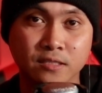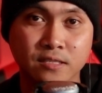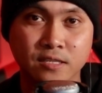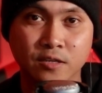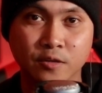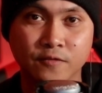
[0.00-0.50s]

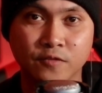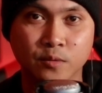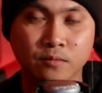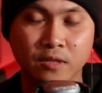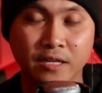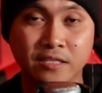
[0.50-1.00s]
So if
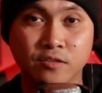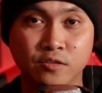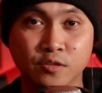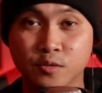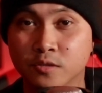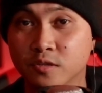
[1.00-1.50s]
you'd like to
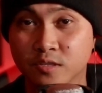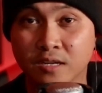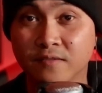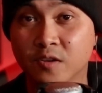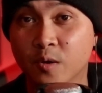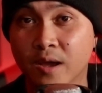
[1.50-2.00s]
introduce yourself,
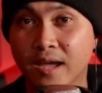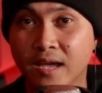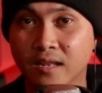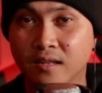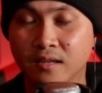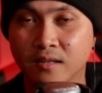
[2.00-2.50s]
go ahead
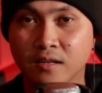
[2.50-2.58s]
and then